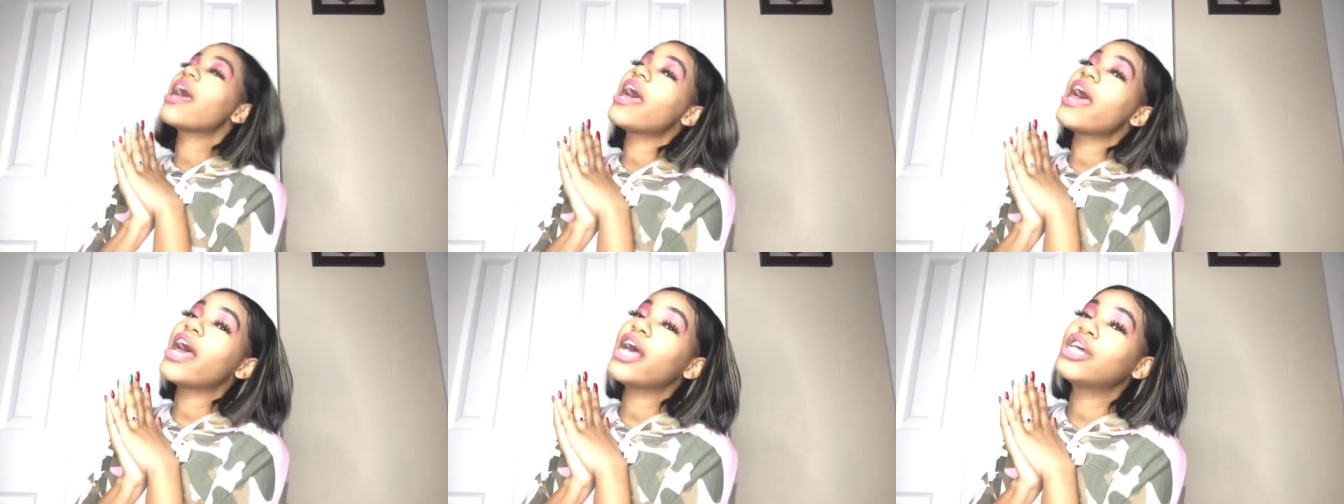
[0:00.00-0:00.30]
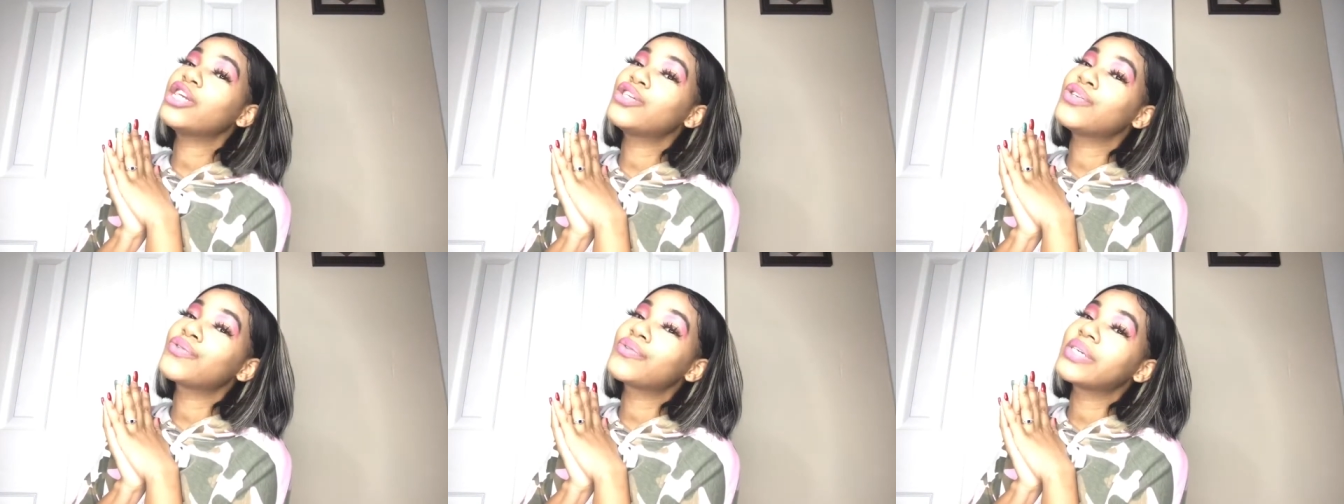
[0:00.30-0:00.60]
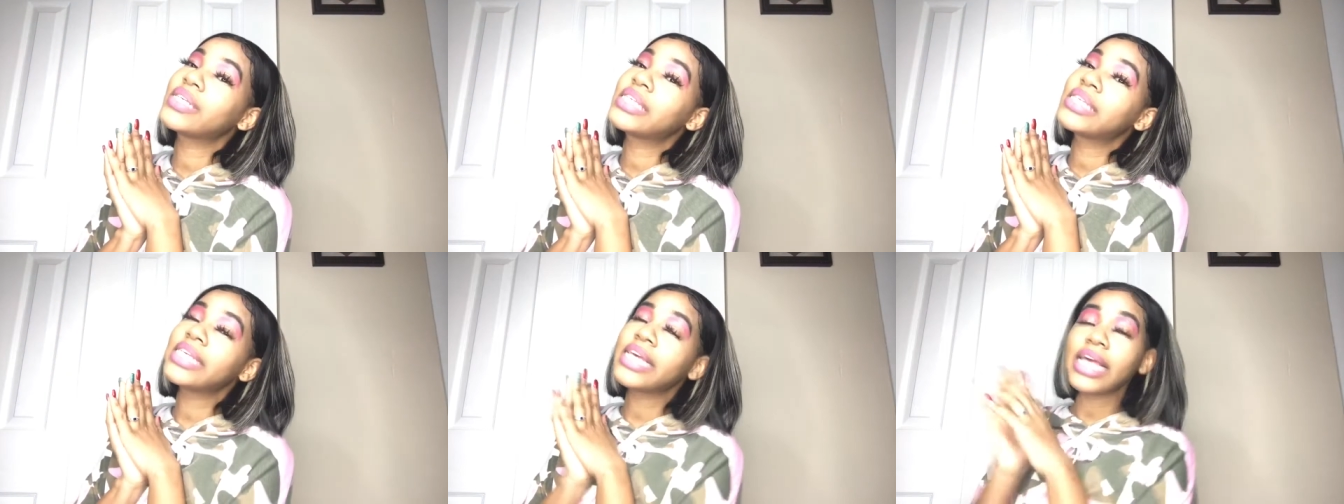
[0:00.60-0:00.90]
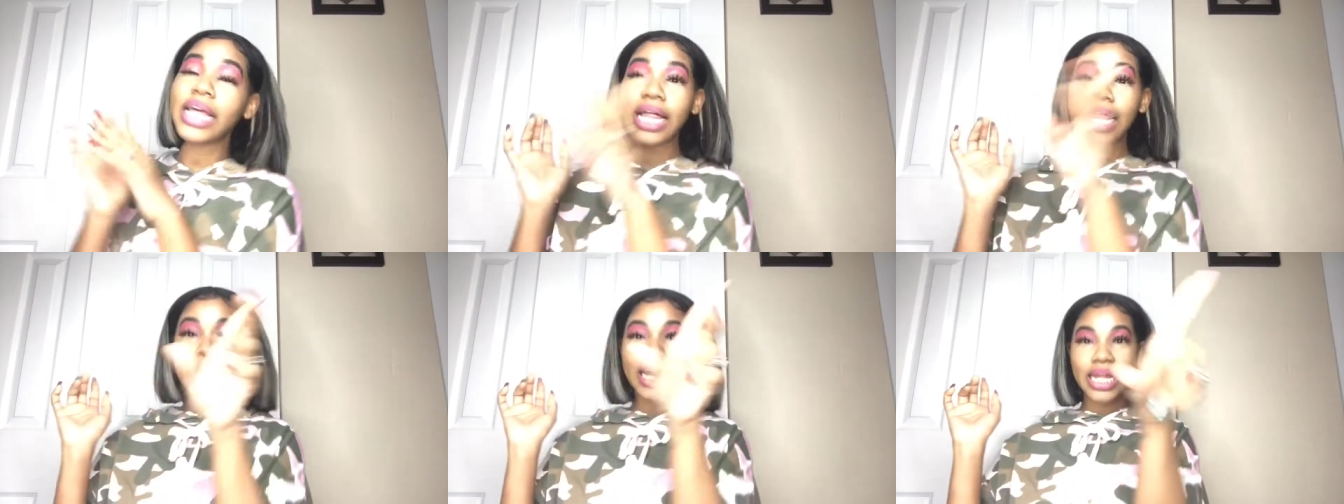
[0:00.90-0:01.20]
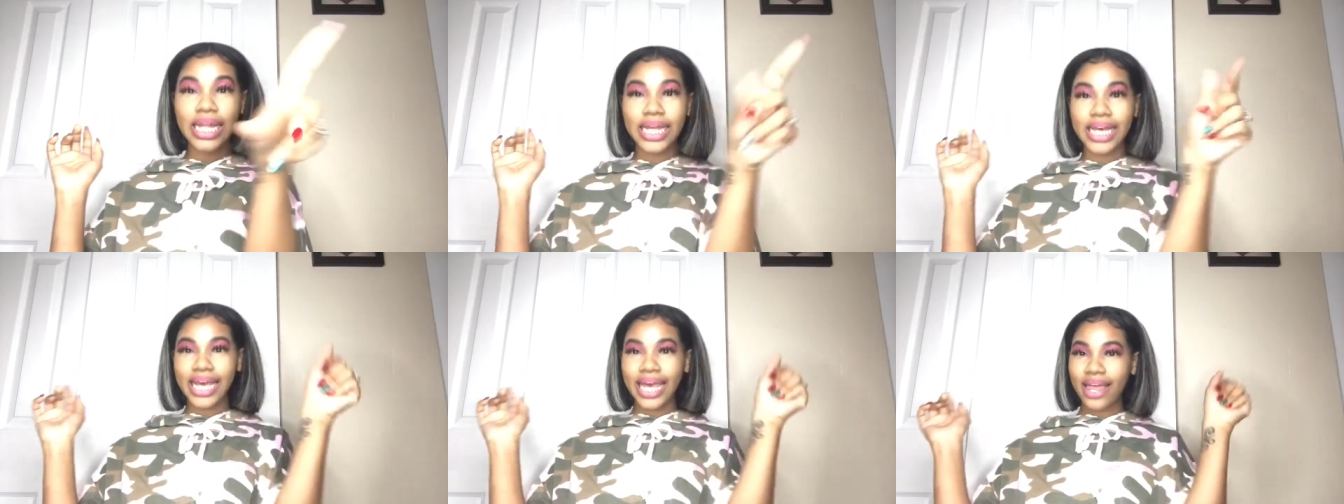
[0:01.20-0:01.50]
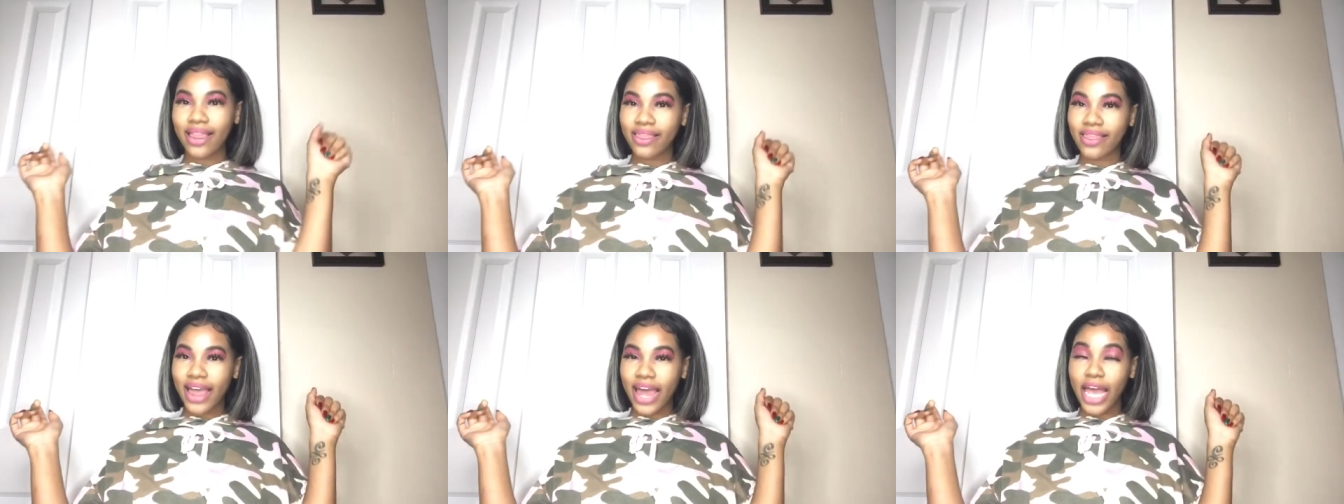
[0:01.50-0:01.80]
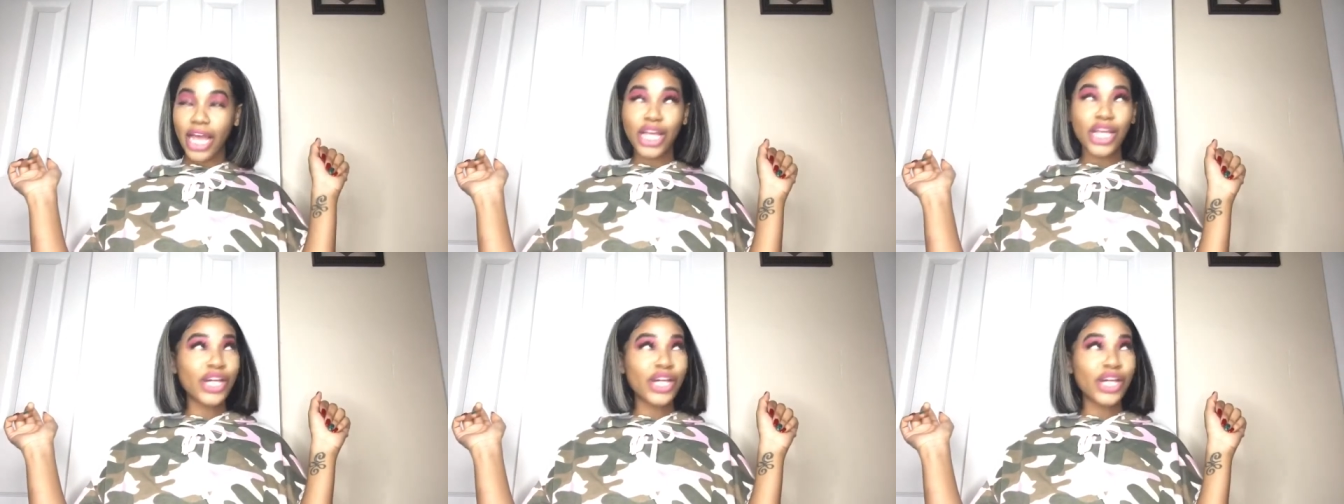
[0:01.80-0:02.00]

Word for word: as you can see, look at that,